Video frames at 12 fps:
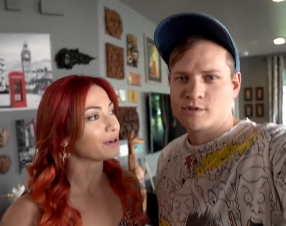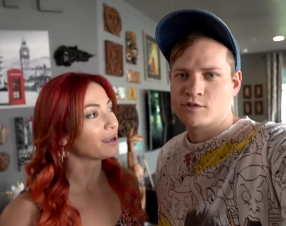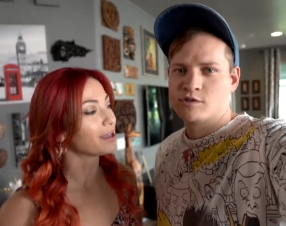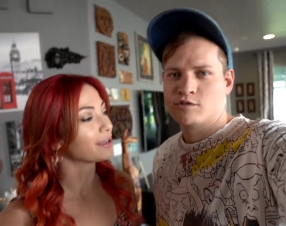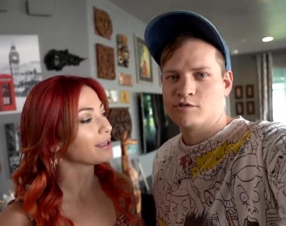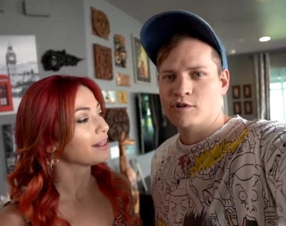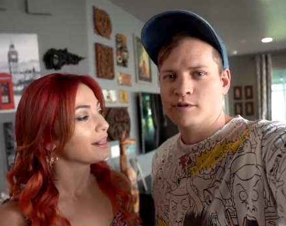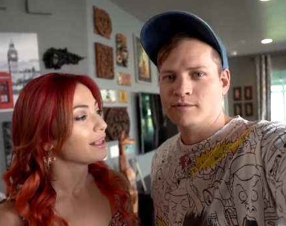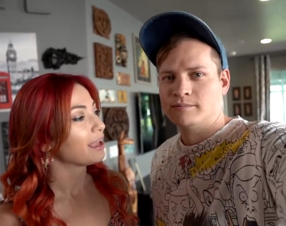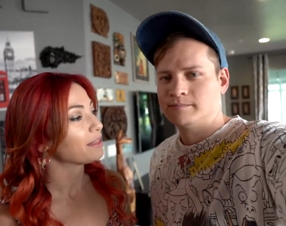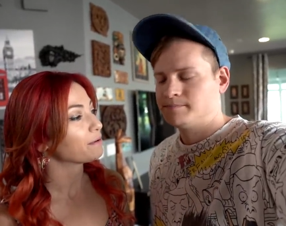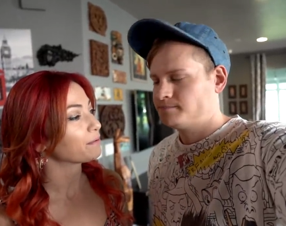Speaker 1: hot. True.
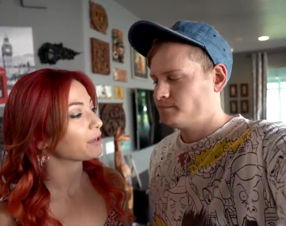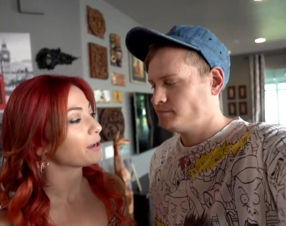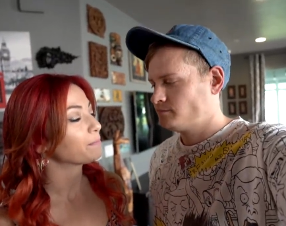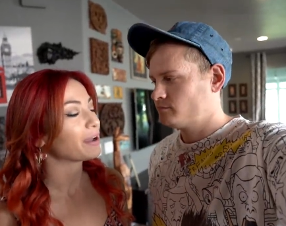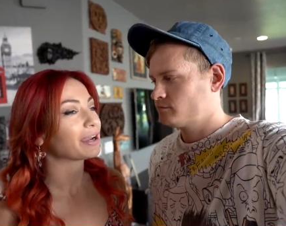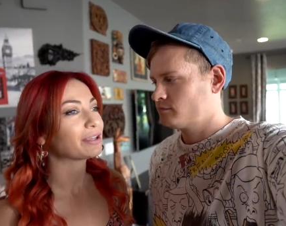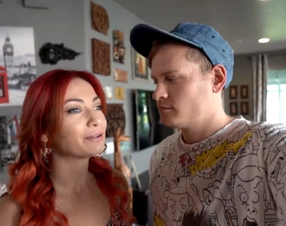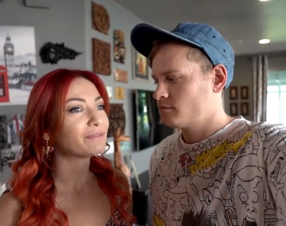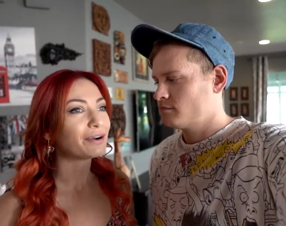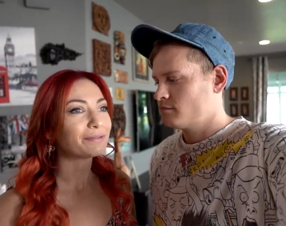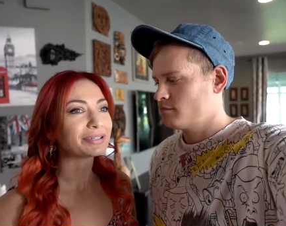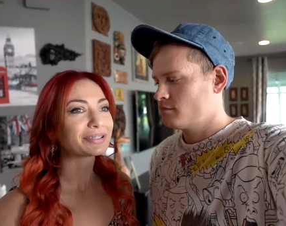And then we got back, you've
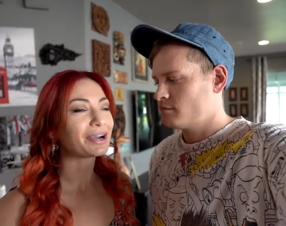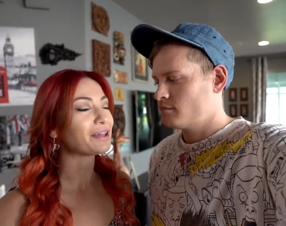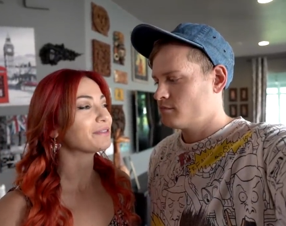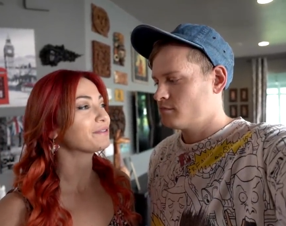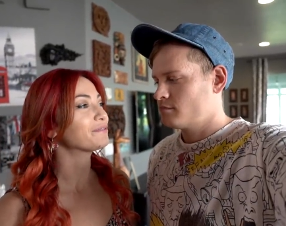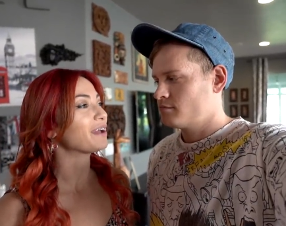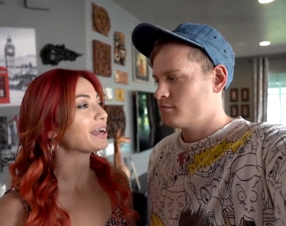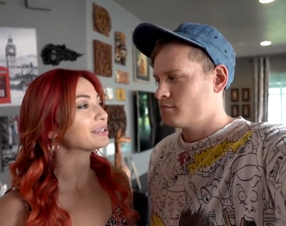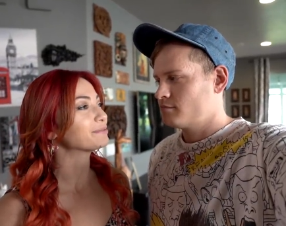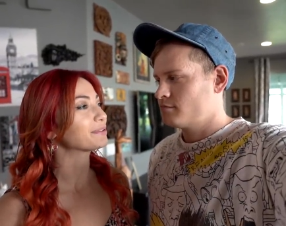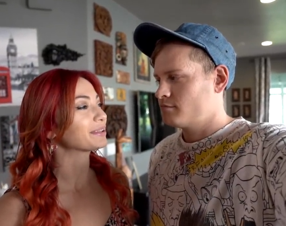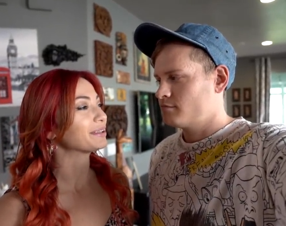always gone through
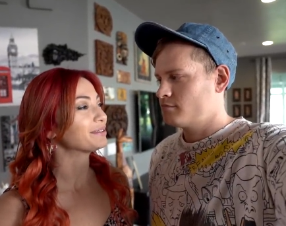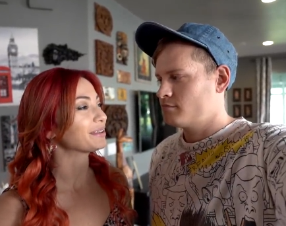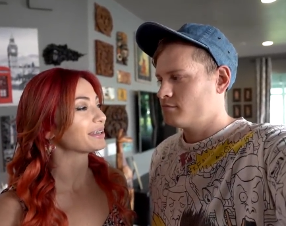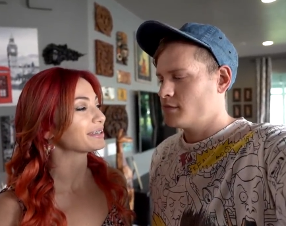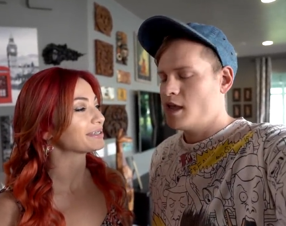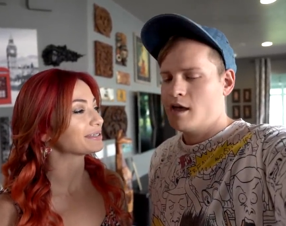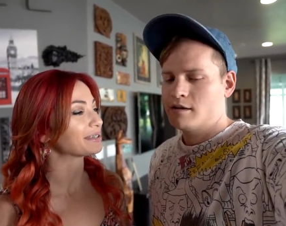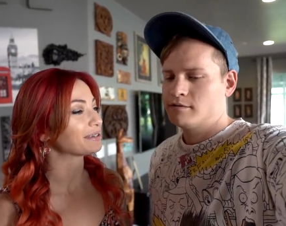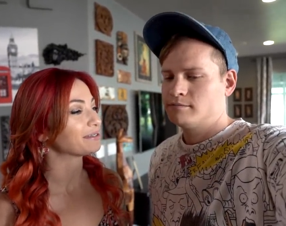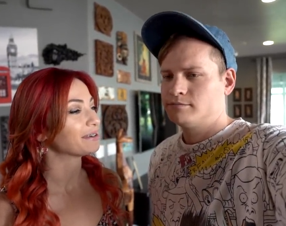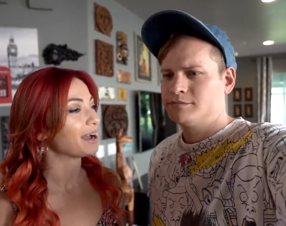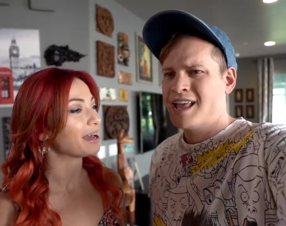fads with clothing. Yeah.
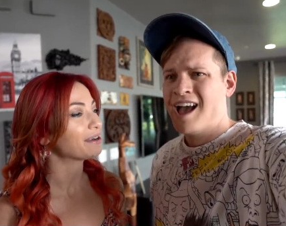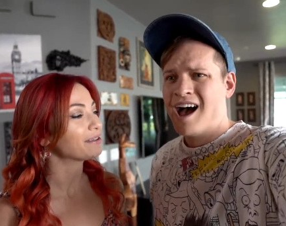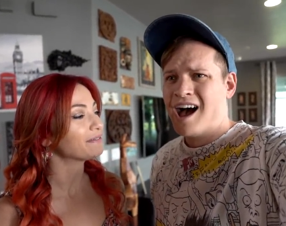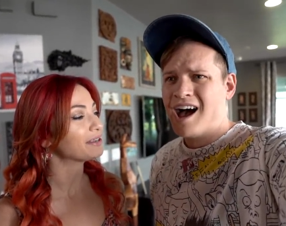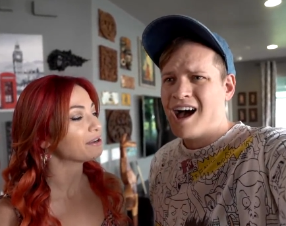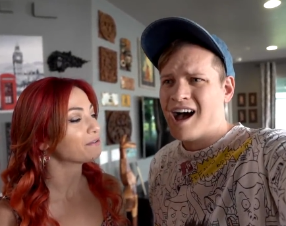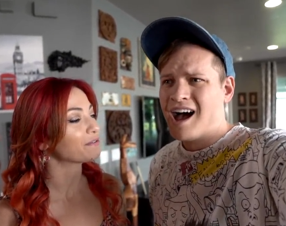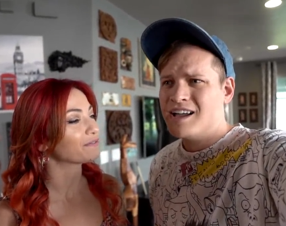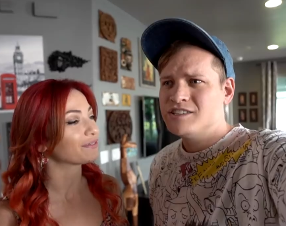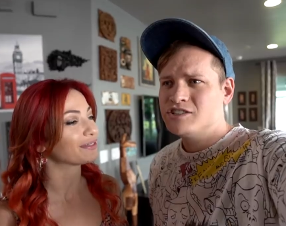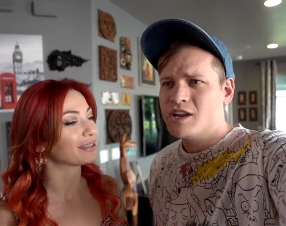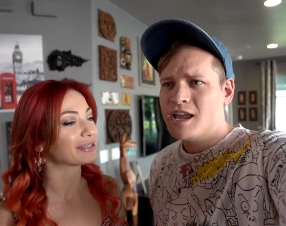So I don't even know if
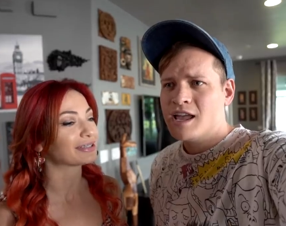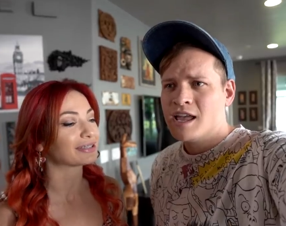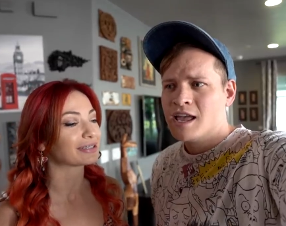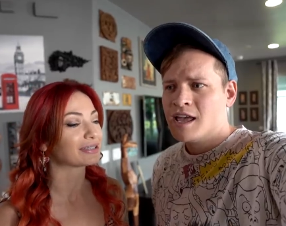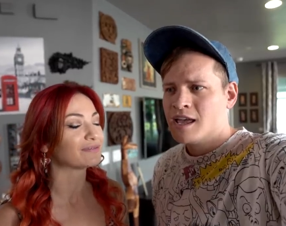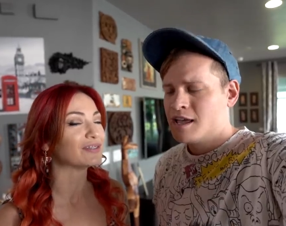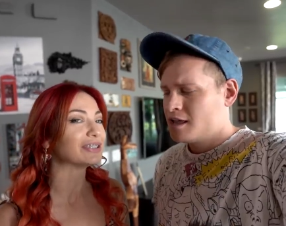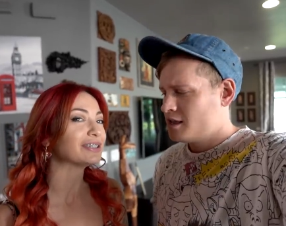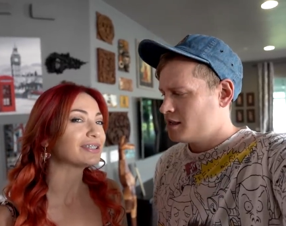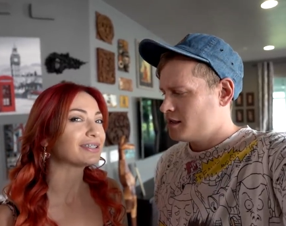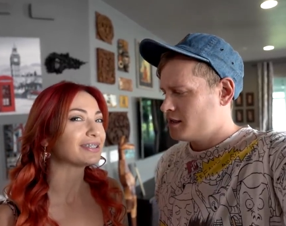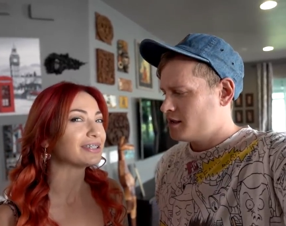I ch- the,
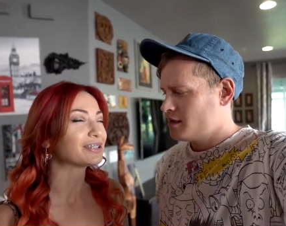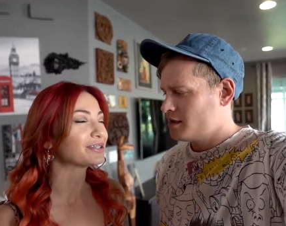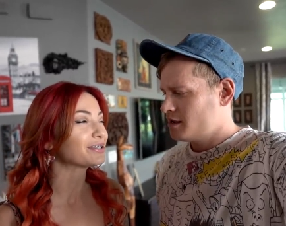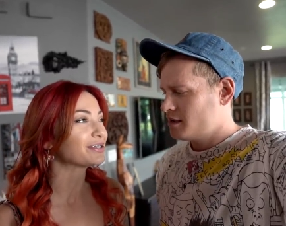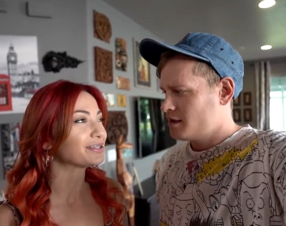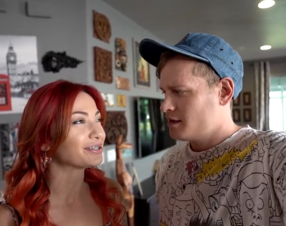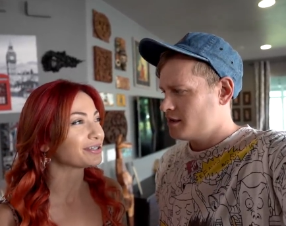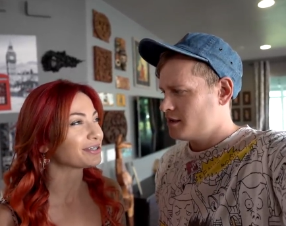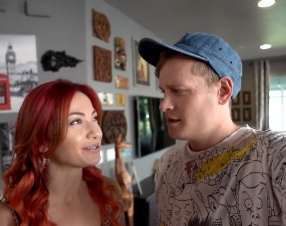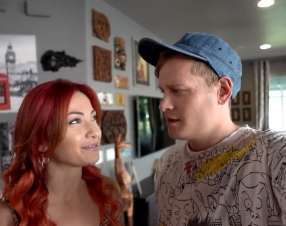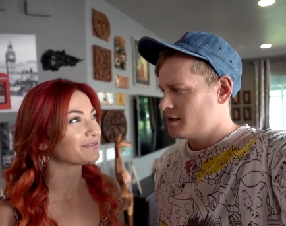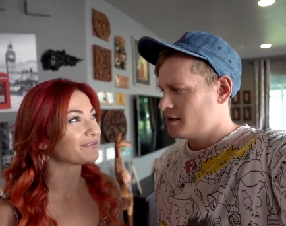vintage t-shirts is
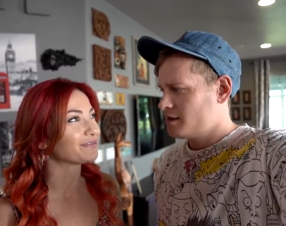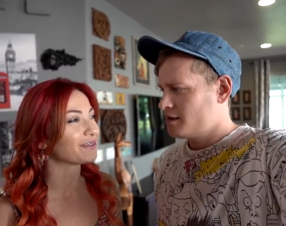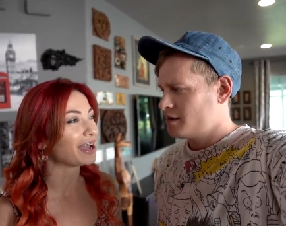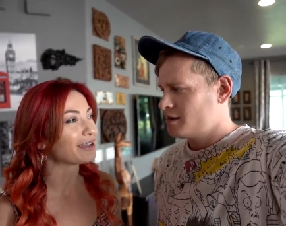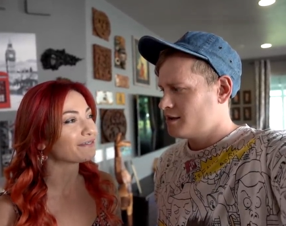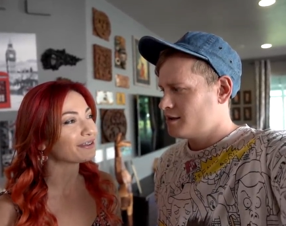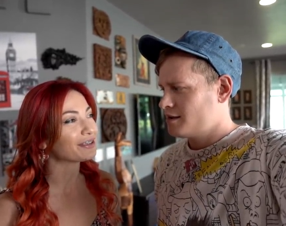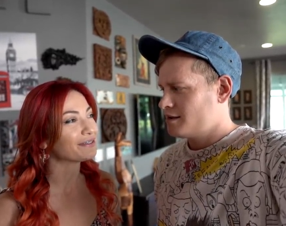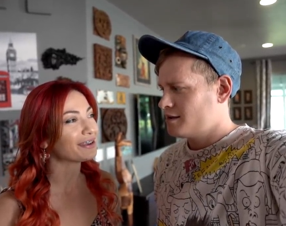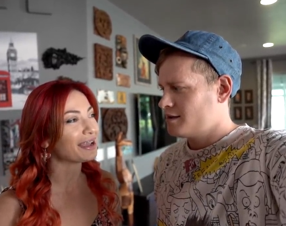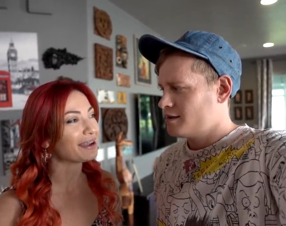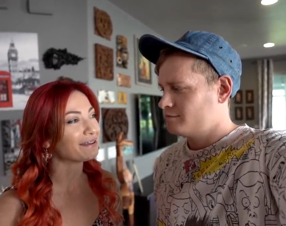just a fad for
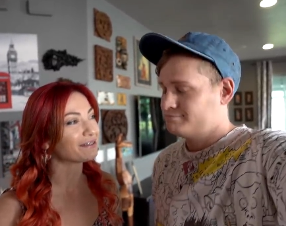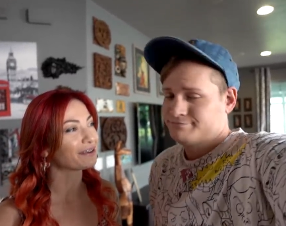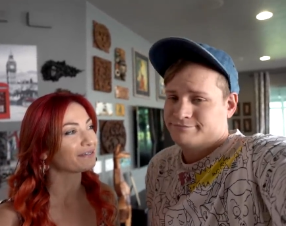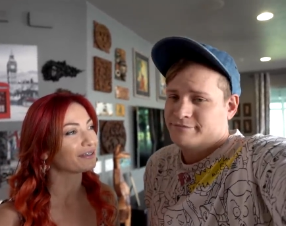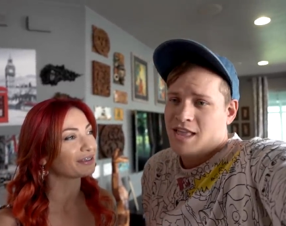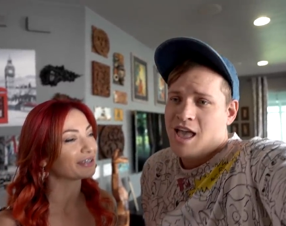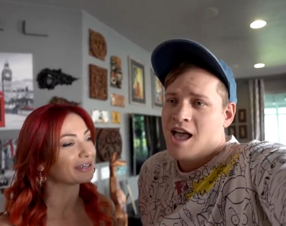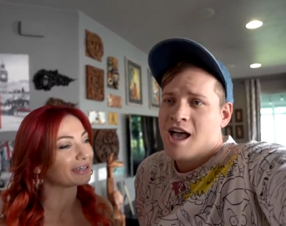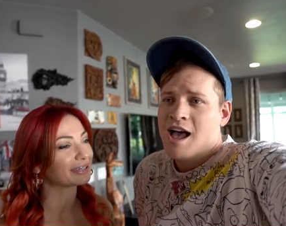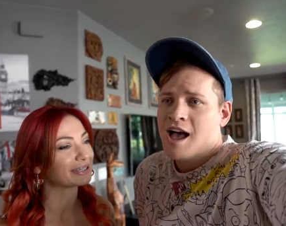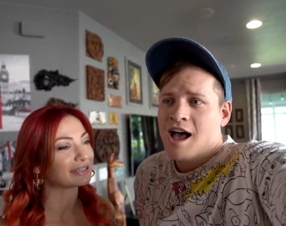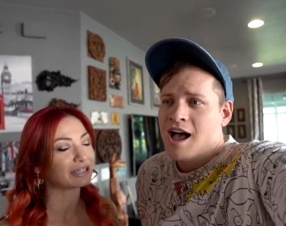you now or if you're gonna
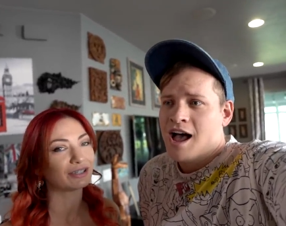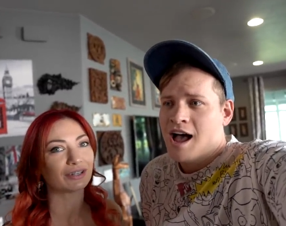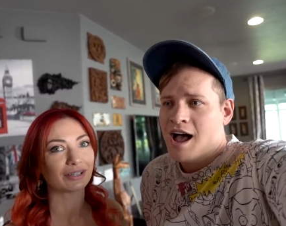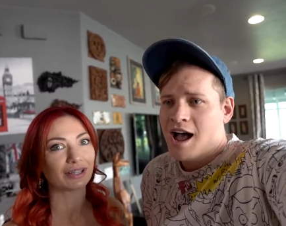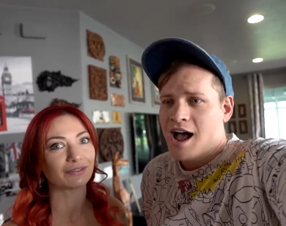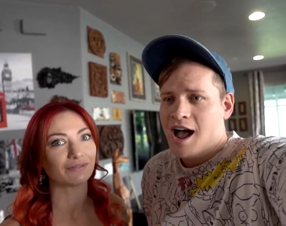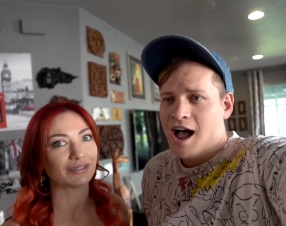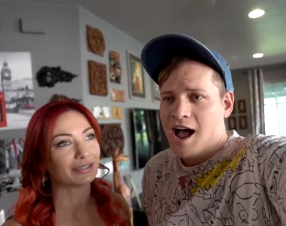continue to love